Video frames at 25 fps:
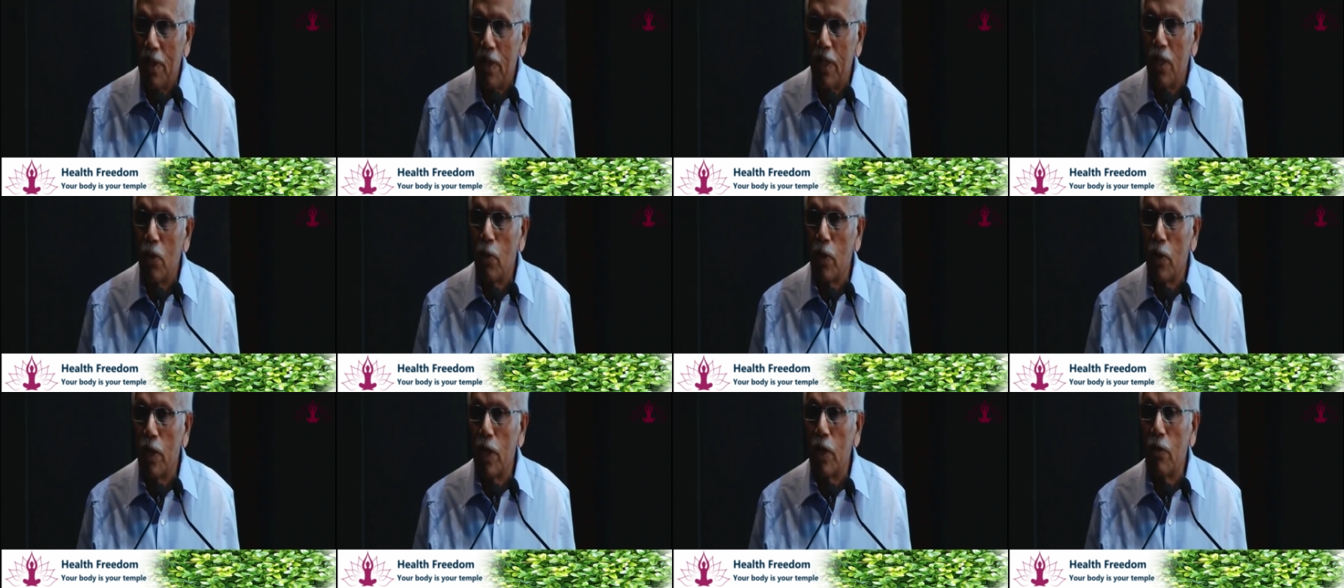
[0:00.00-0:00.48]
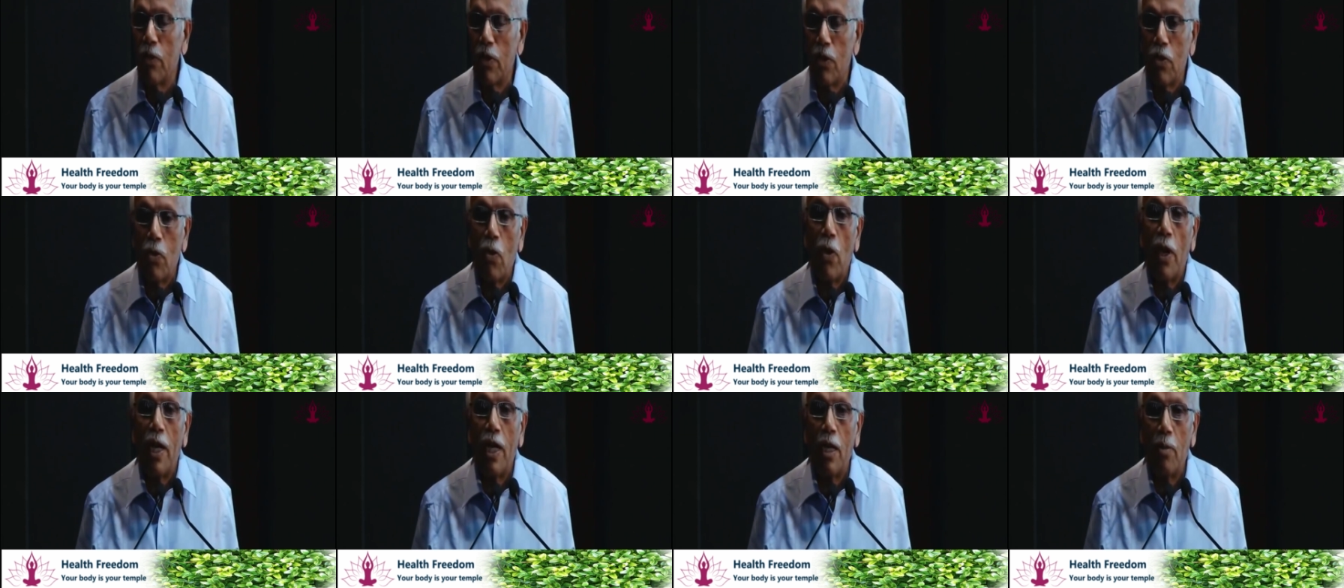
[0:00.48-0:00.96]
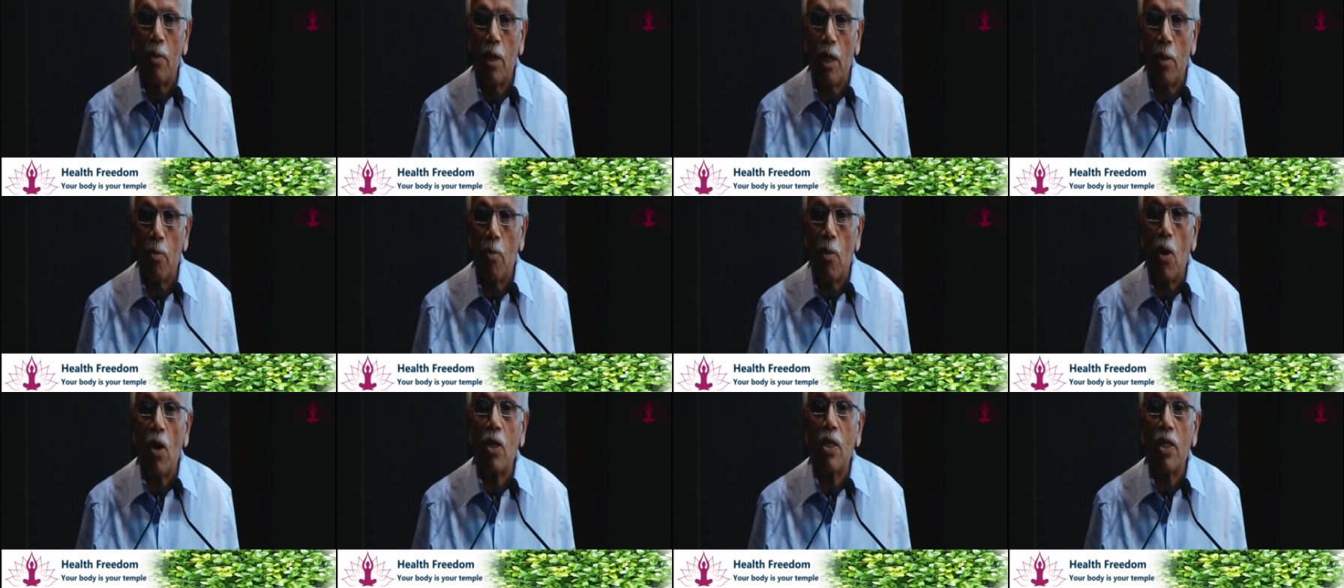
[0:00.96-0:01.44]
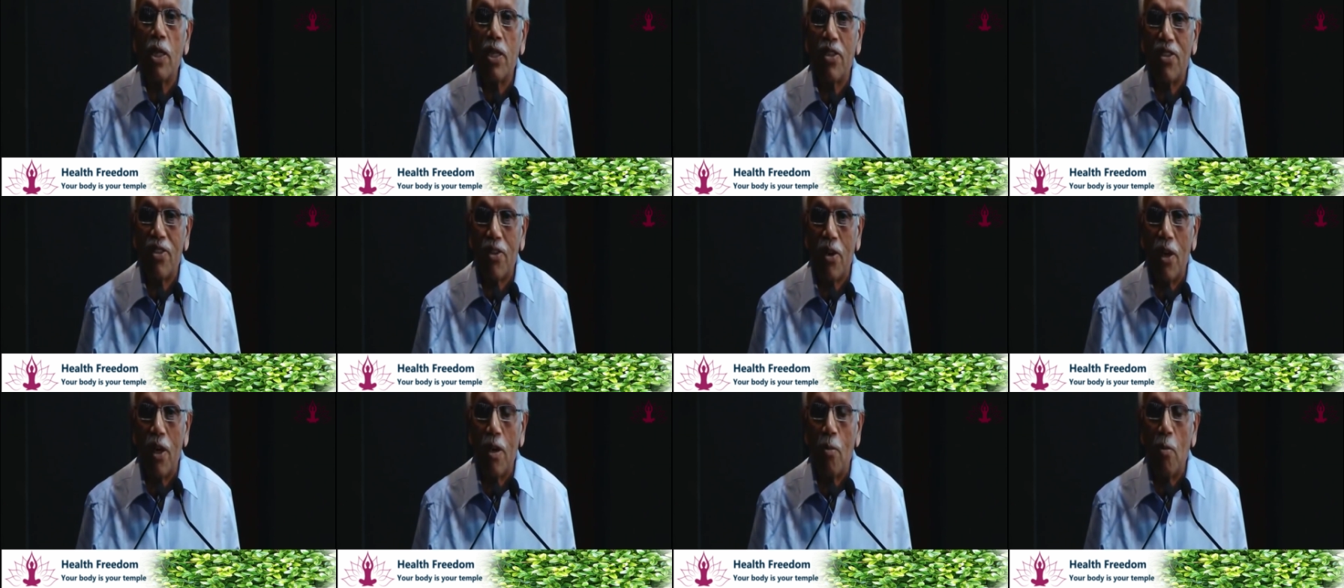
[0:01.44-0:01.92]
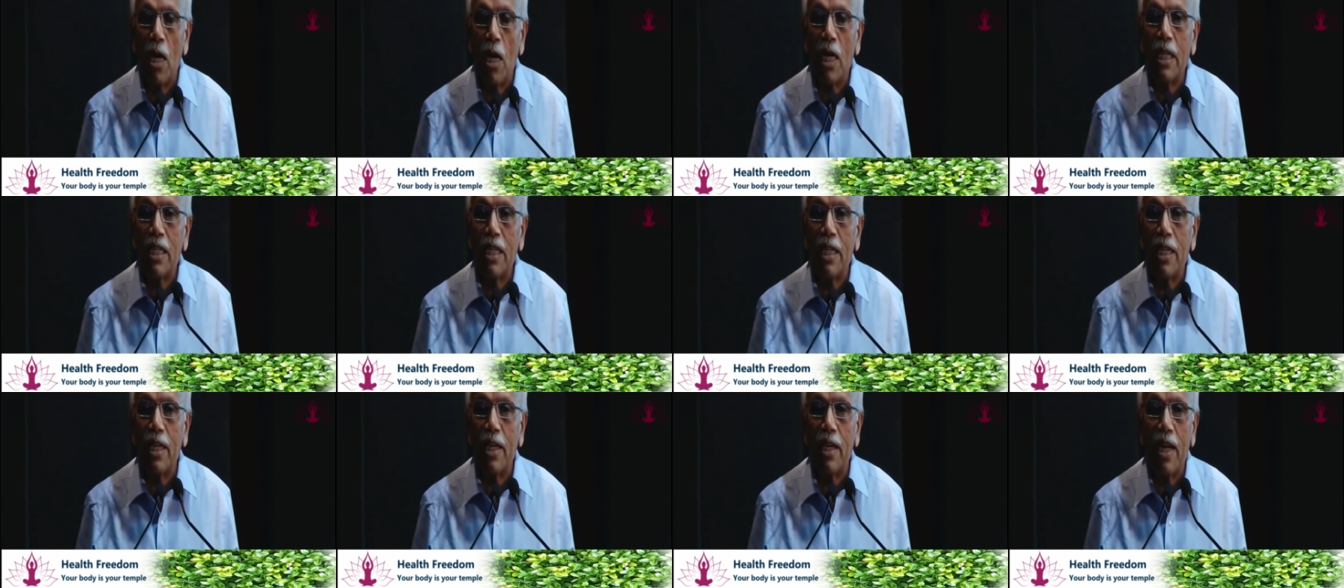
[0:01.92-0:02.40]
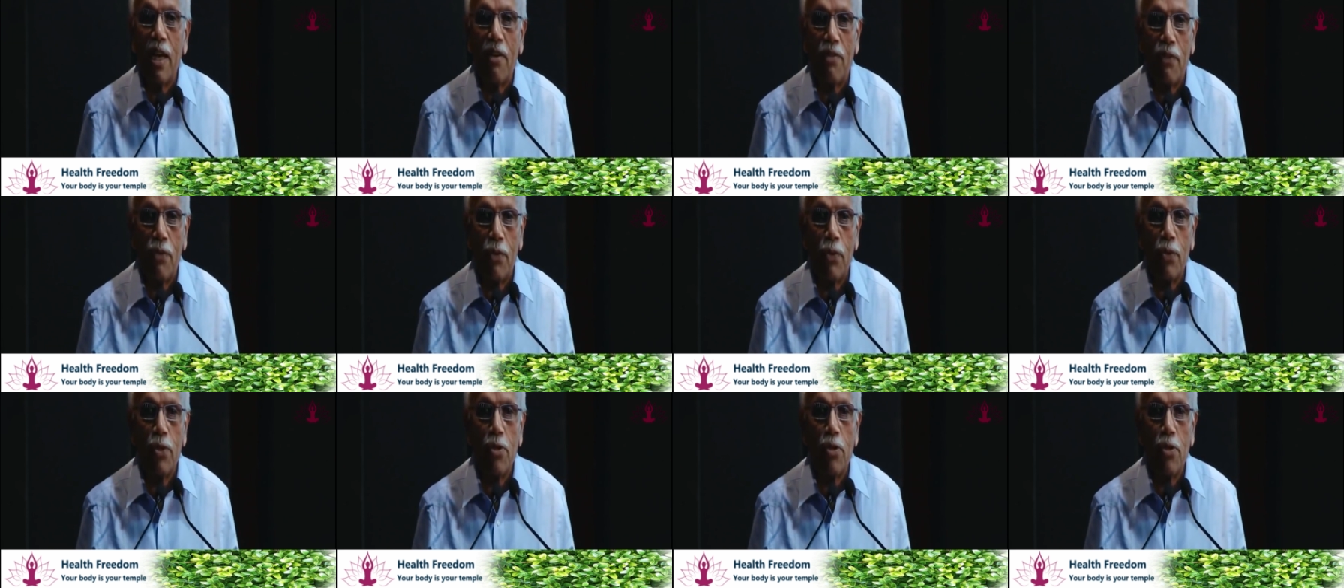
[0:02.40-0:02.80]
This word was coined by a botanist called Martin Raff,